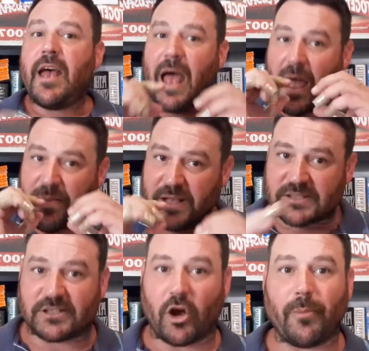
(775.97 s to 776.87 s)
And there's
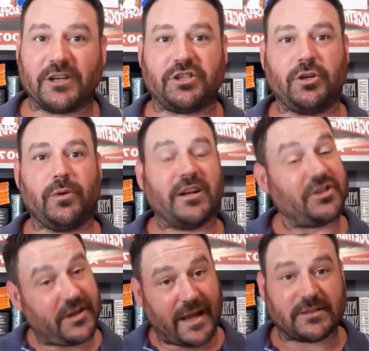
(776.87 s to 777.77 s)
so much to it. And
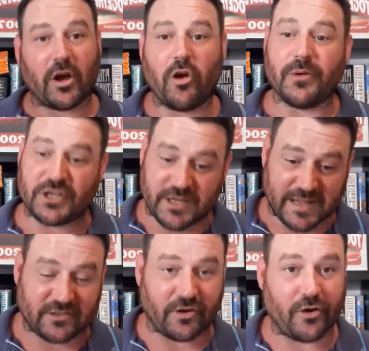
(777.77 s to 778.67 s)
she gets home and she
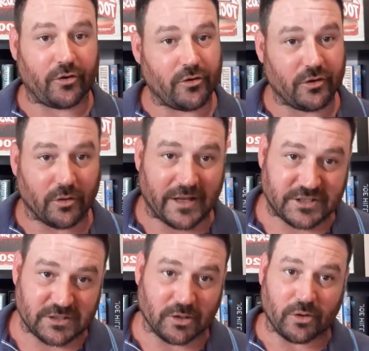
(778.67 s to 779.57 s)
gets on her Google and
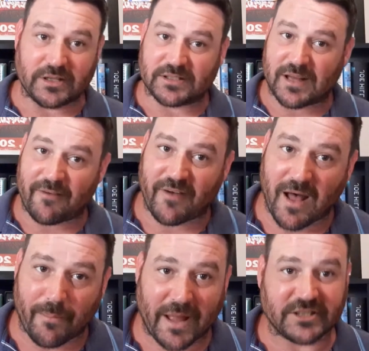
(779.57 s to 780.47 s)
she's looking stuff
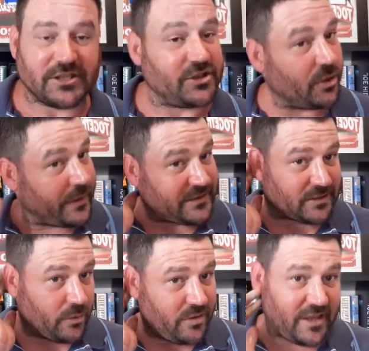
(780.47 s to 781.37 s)
up and she's doing
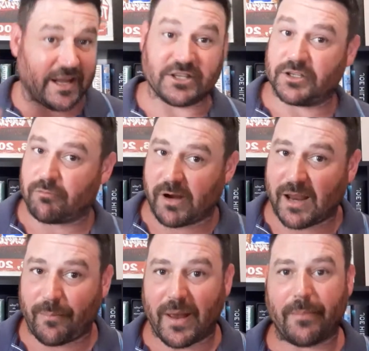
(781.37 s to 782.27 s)
sleuthing and she's
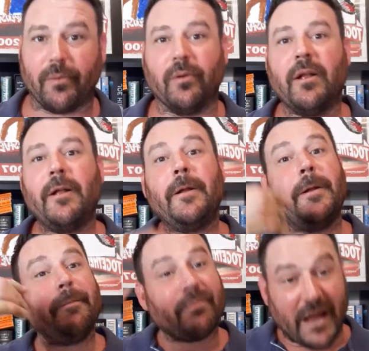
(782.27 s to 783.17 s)
ringing people.
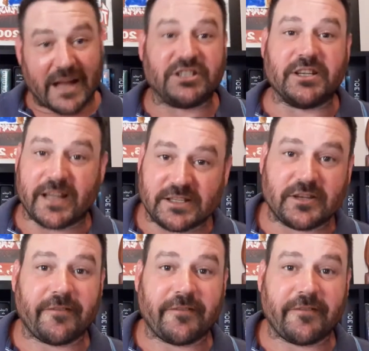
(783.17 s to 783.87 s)
And she gets her